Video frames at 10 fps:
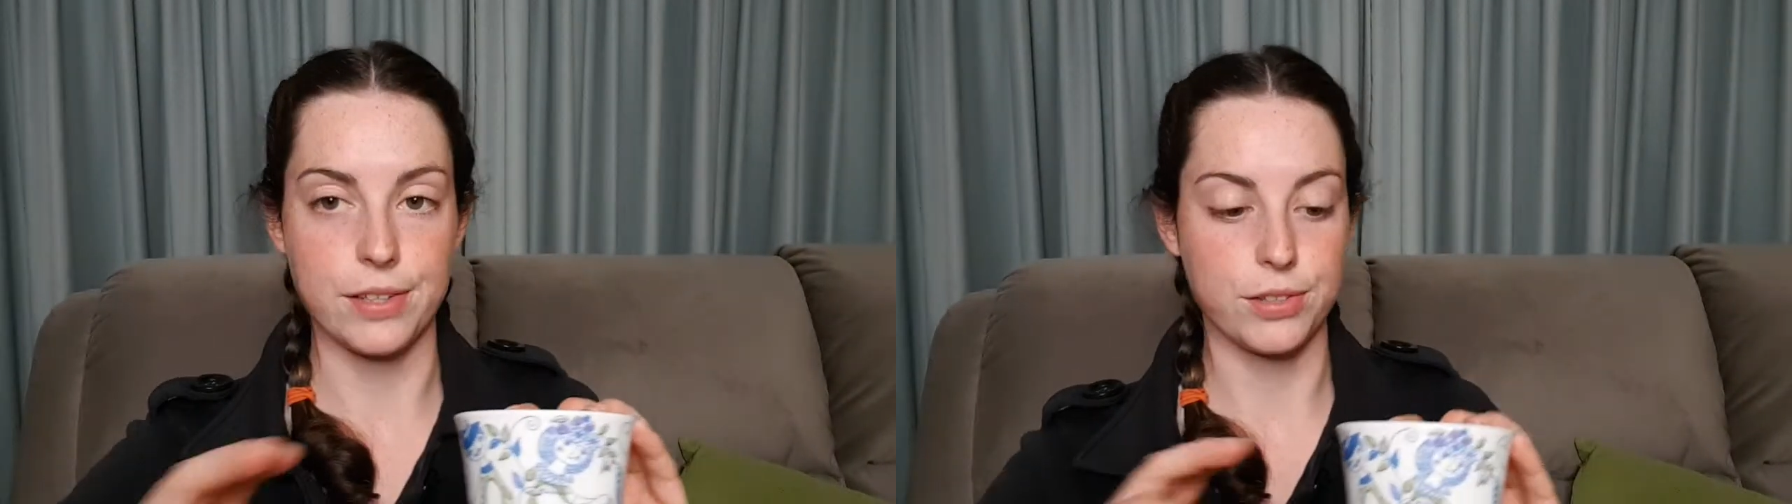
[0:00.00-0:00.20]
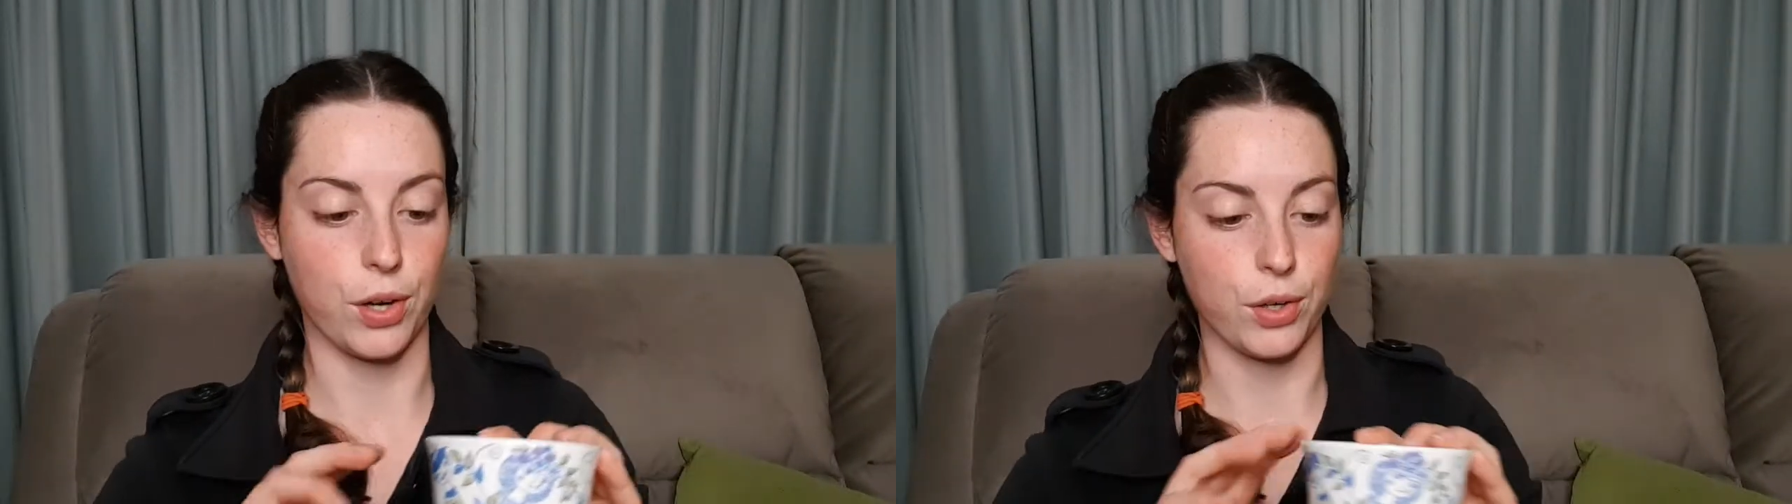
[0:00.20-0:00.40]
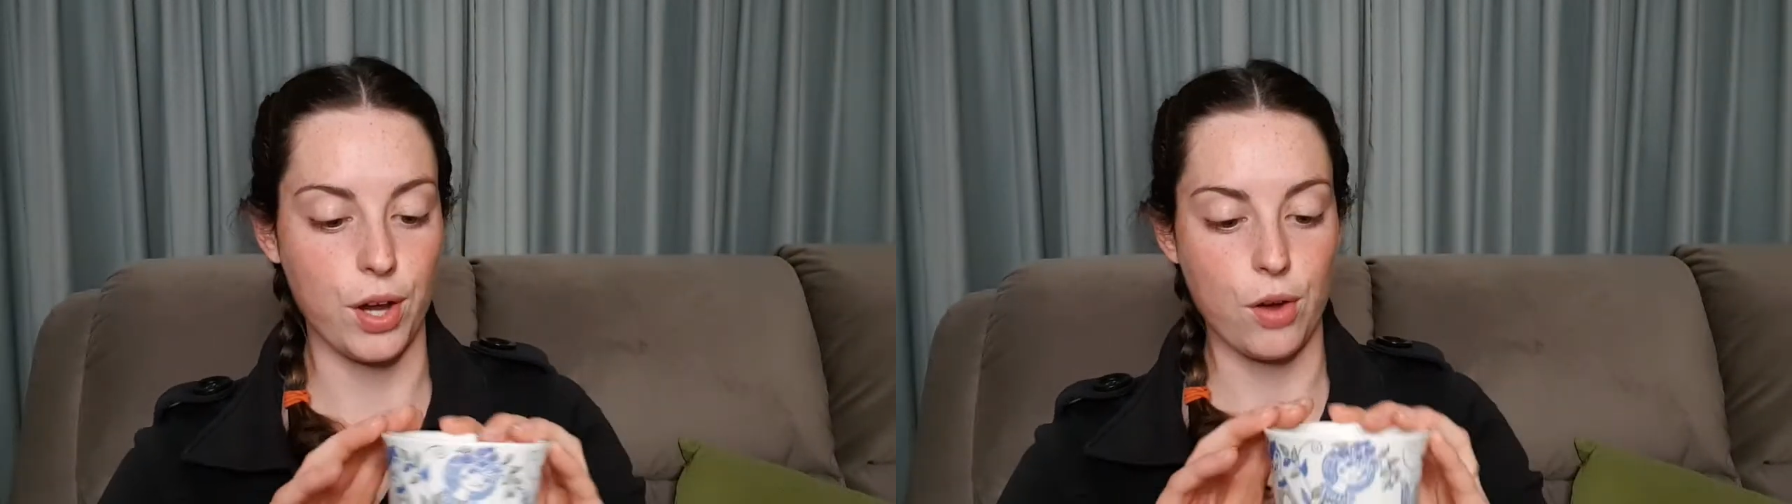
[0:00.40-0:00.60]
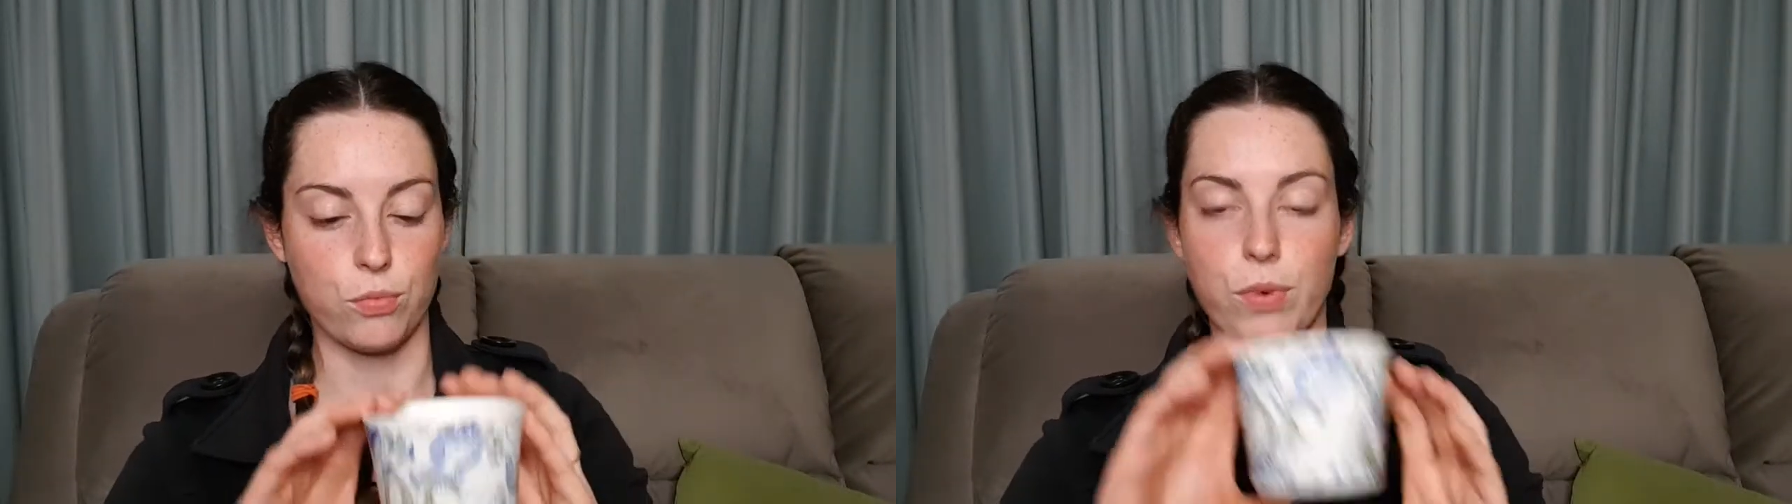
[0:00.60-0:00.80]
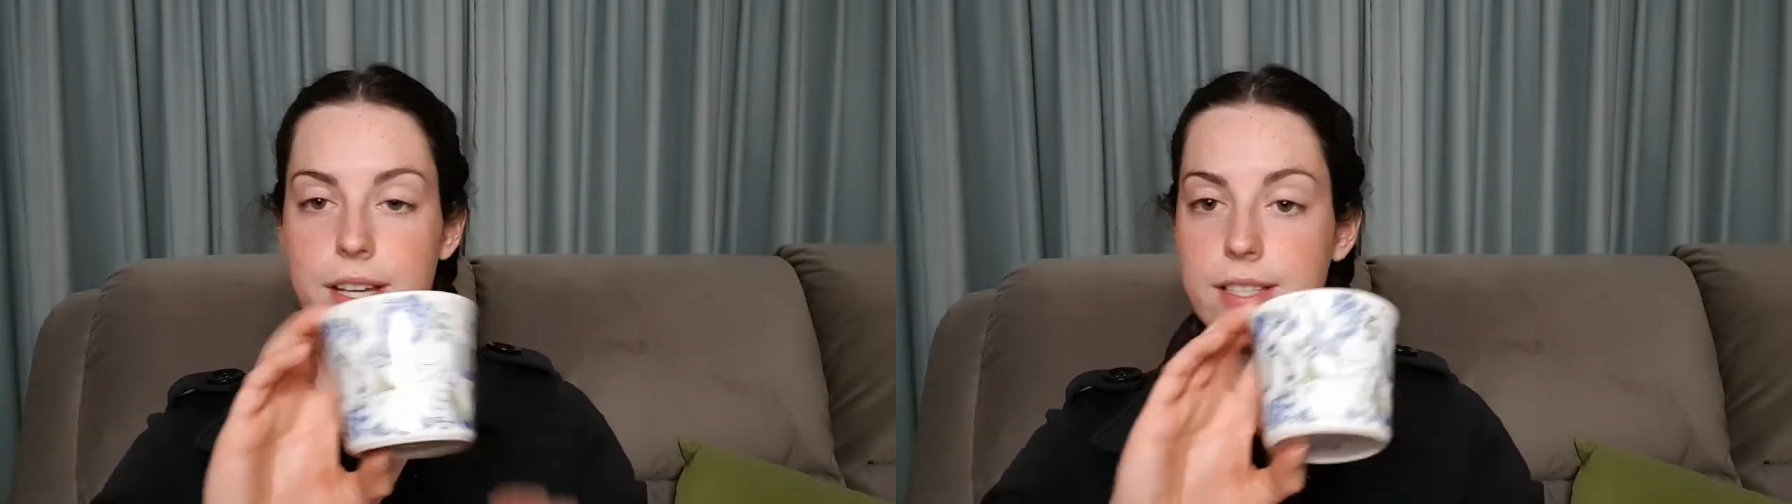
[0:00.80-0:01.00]
So
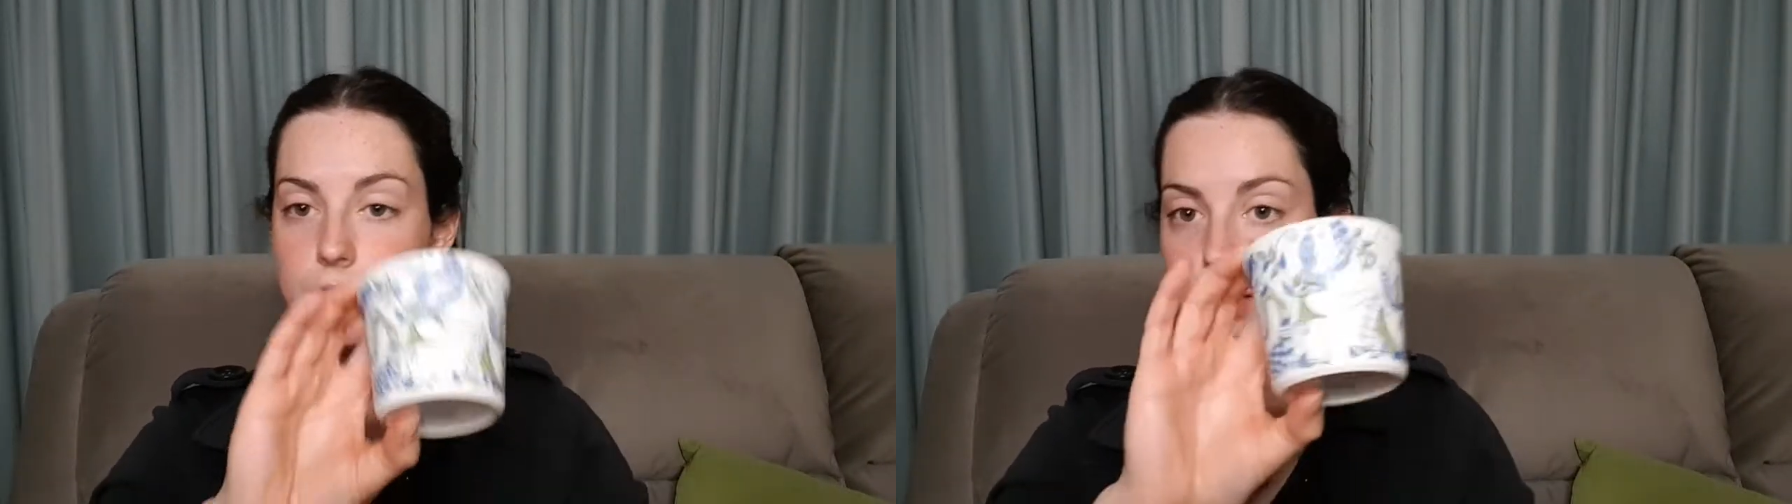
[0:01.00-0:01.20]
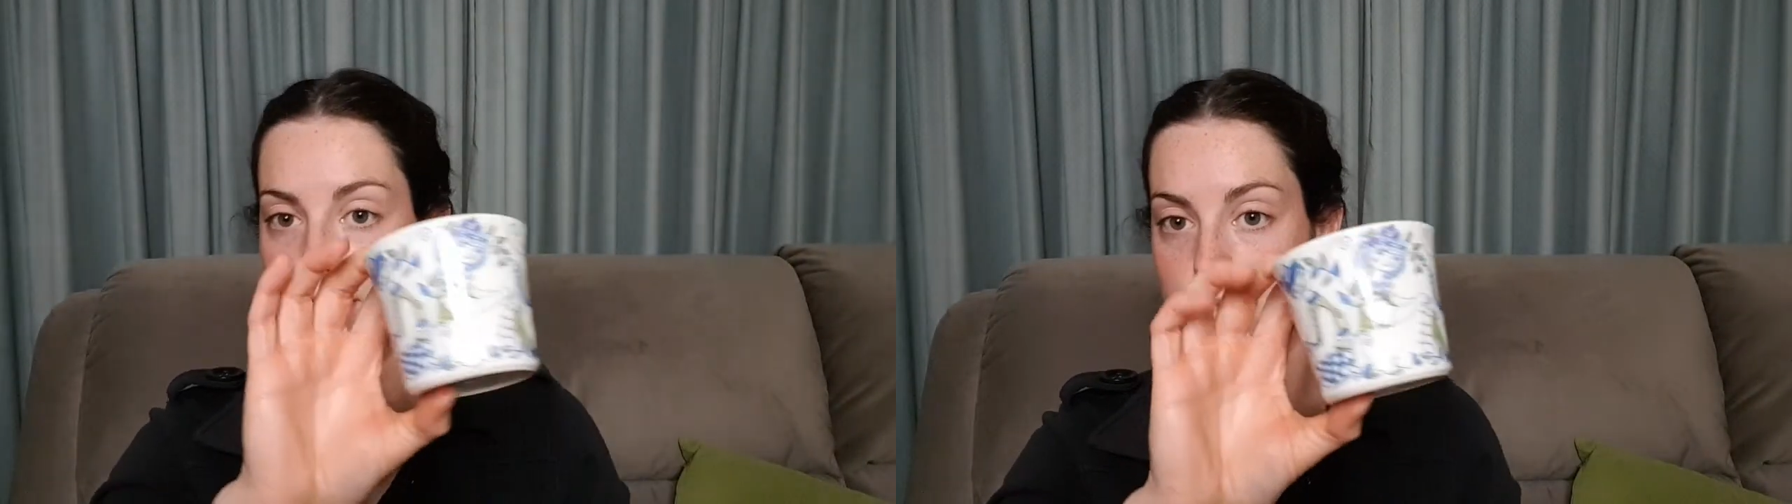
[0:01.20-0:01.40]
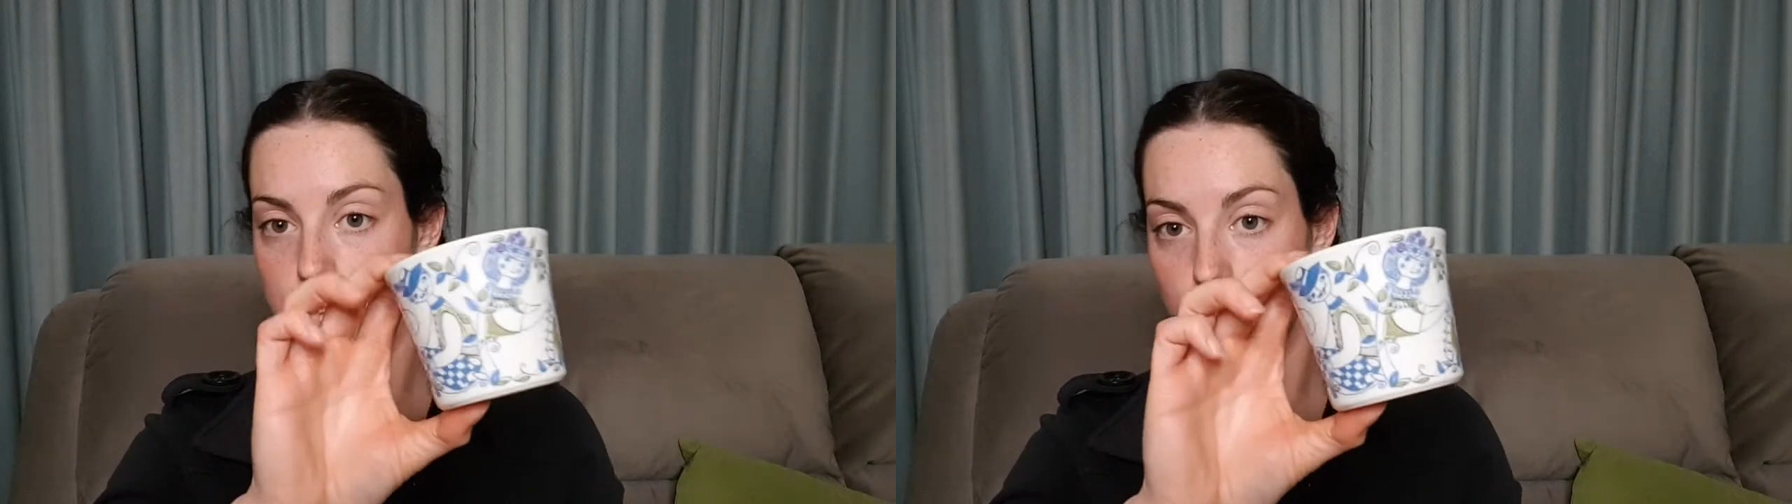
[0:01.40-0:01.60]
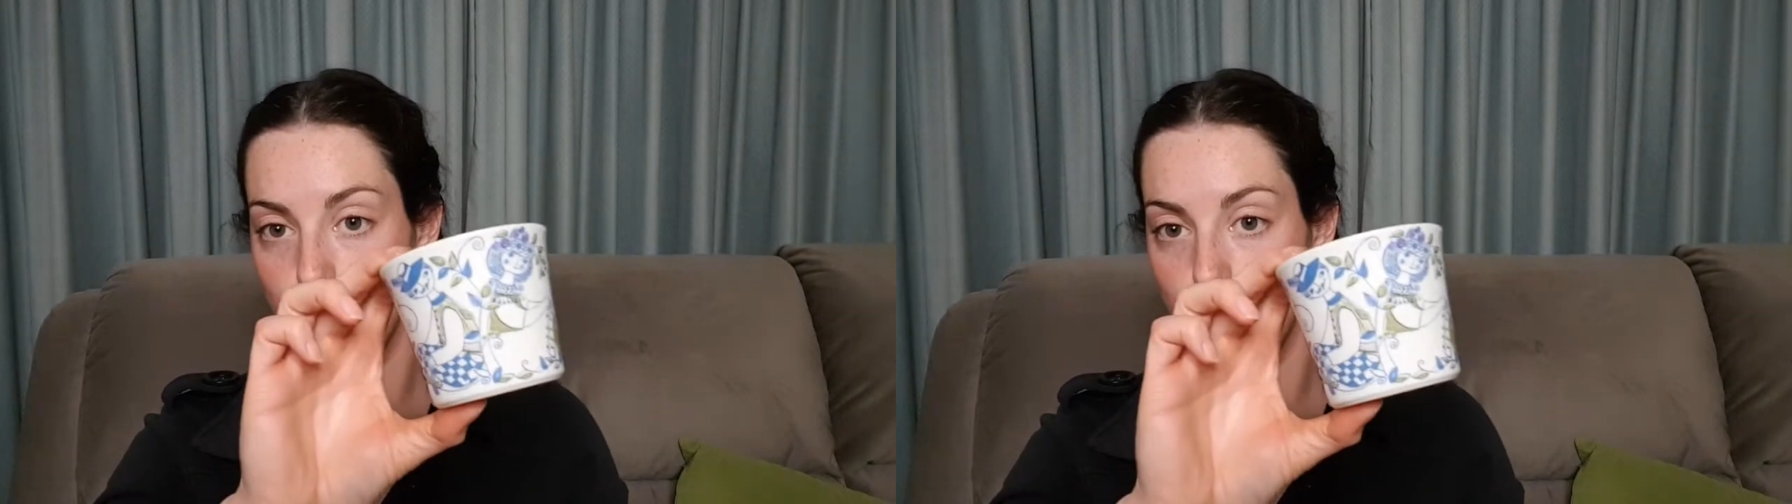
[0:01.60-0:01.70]
recently